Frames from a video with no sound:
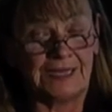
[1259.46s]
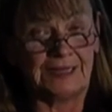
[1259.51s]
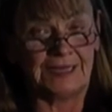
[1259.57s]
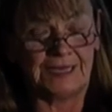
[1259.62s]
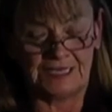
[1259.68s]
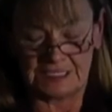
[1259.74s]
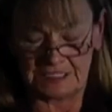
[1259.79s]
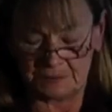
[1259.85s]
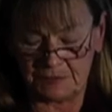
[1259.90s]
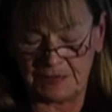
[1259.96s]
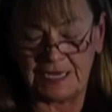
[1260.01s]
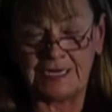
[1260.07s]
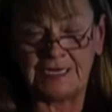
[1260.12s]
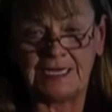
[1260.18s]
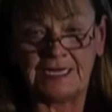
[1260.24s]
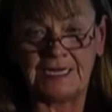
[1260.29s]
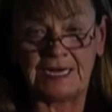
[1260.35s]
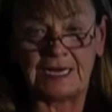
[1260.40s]

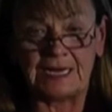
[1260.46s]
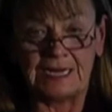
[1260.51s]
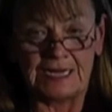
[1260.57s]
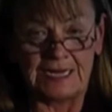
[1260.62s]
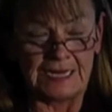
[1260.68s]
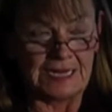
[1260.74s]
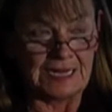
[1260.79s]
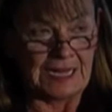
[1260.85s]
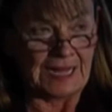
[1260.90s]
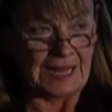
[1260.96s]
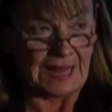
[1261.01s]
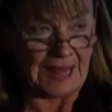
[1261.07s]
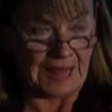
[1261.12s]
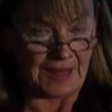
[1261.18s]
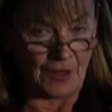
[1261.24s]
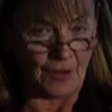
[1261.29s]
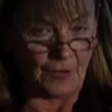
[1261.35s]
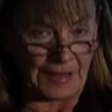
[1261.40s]
explaining
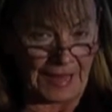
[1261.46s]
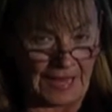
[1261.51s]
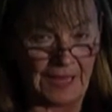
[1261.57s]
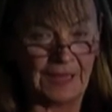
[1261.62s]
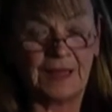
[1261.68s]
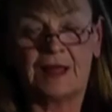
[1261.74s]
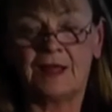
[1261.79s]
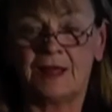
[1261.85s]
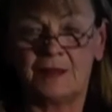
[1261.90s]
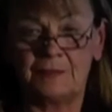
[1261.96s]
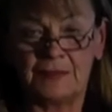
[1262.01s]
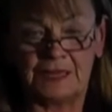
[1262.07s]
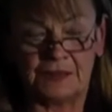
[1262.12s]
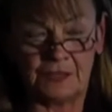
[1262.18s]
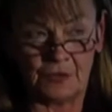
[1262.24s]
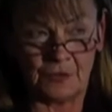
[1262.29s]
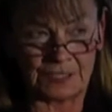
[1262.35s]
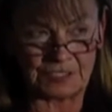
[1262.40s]
how ACOM
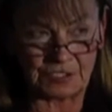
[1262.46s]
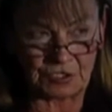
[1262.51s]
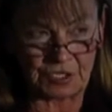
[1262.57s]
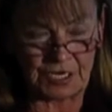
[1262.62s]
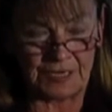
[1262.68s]
and the U.S.